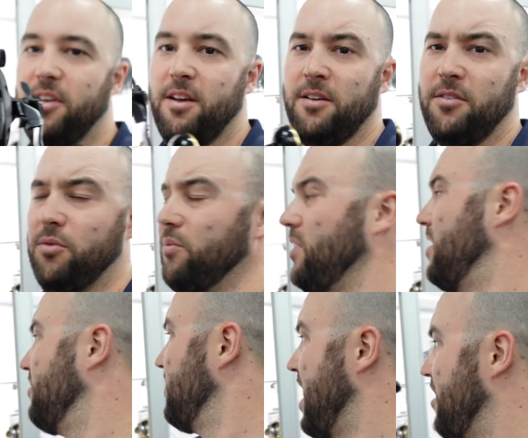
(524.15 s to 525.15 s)
things,
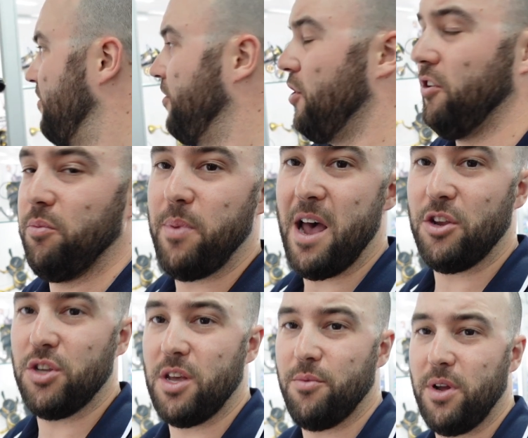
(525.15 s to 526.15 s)
our first
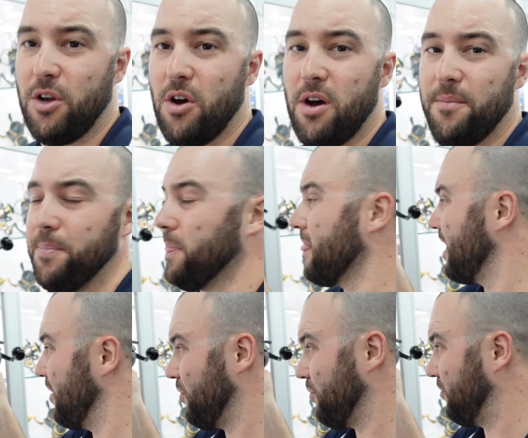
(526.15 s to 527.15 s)
batch that we got
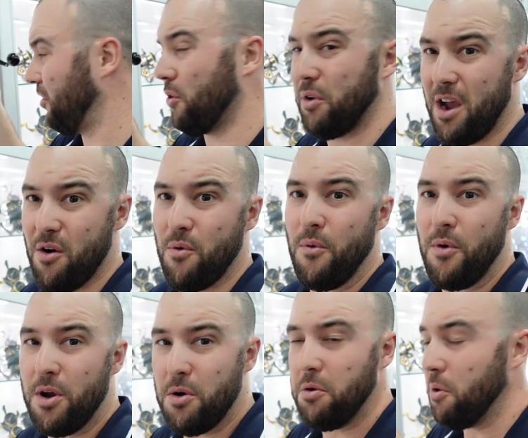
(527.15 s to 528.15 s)
sold out
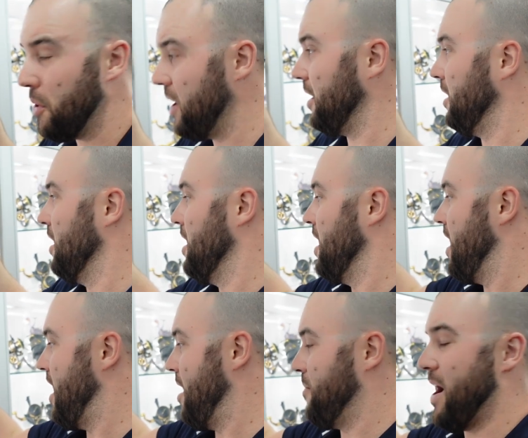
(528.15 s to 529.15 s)
real quick.
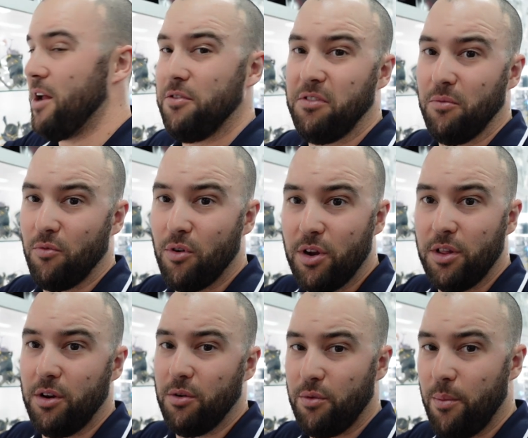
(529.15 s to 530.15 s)
Had some
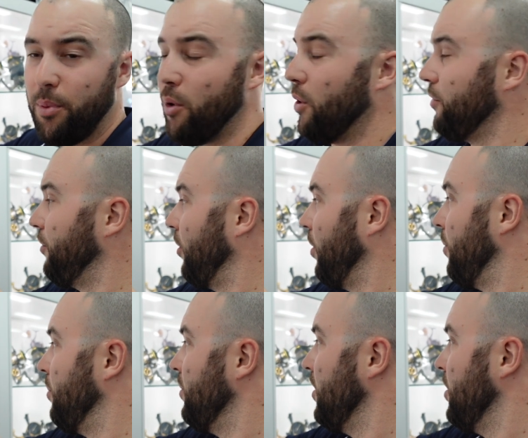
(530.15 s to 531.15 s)
really good reports on
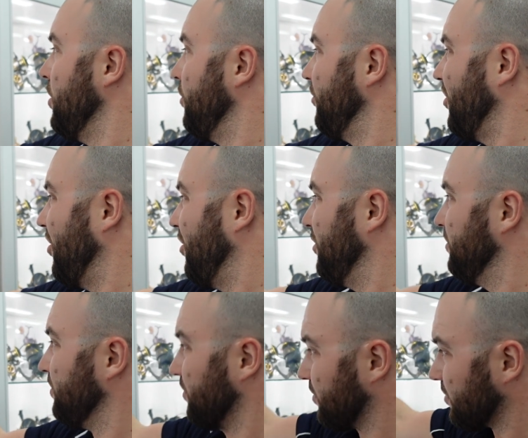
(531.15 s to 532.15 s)
them, so,
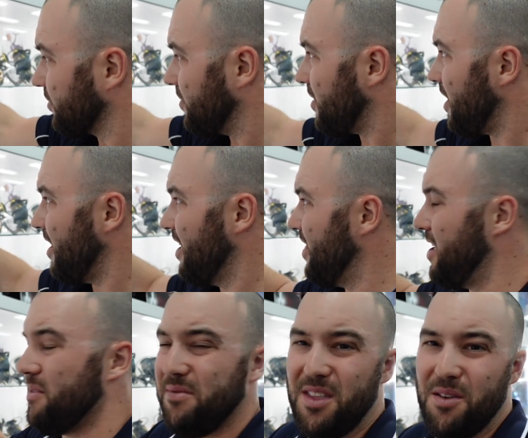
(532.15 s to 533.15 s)
and
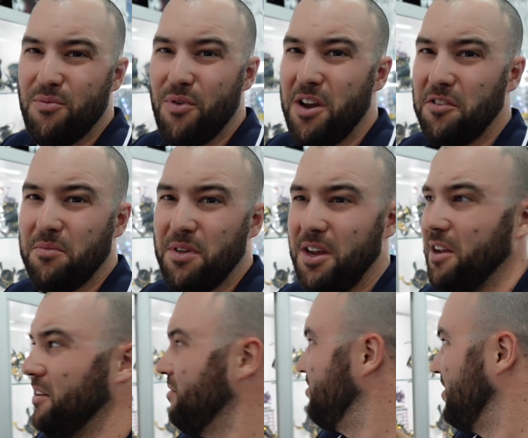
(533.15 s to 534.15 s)
they're
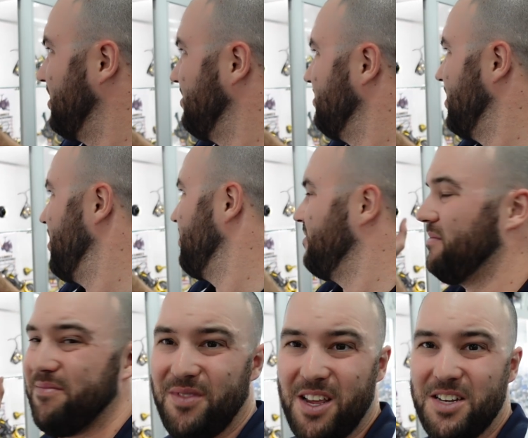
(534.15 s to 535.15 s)

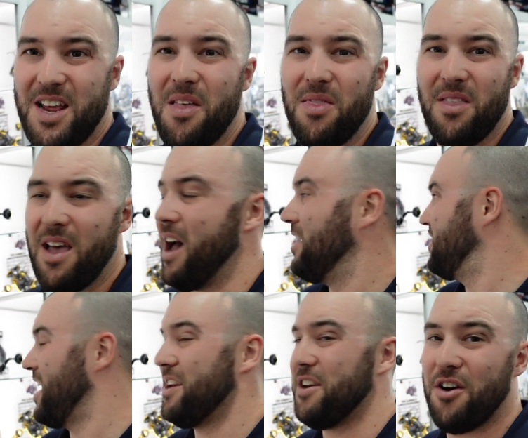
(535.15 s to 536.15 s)

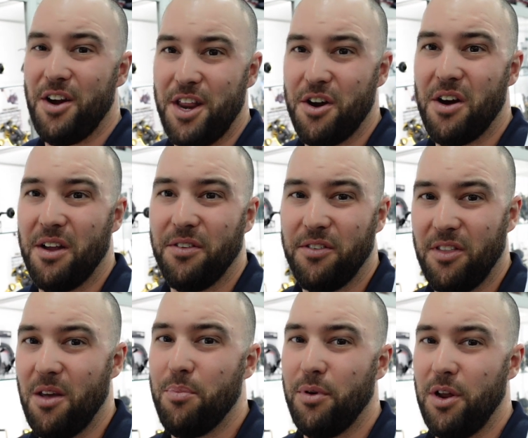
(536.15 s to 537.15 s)
$10.99, so
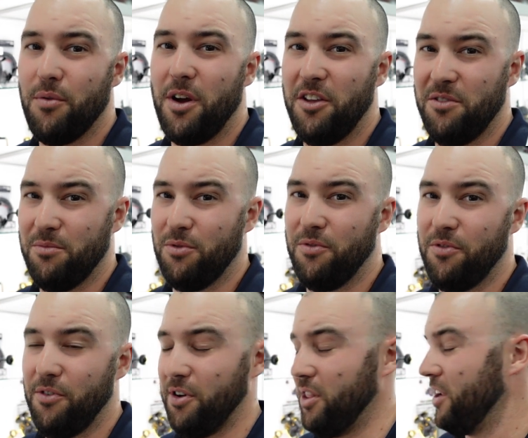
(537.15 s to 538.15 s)
they're pretty reasonable
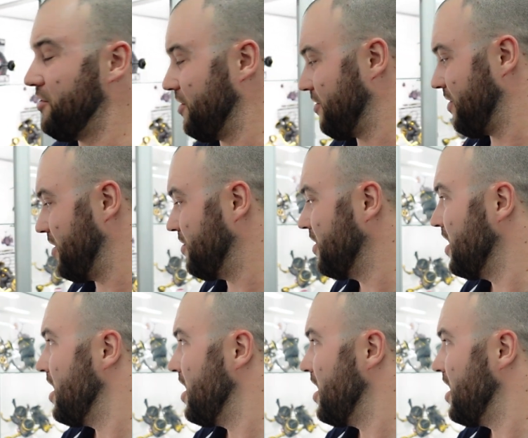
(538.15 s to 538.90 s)
for an electric reel,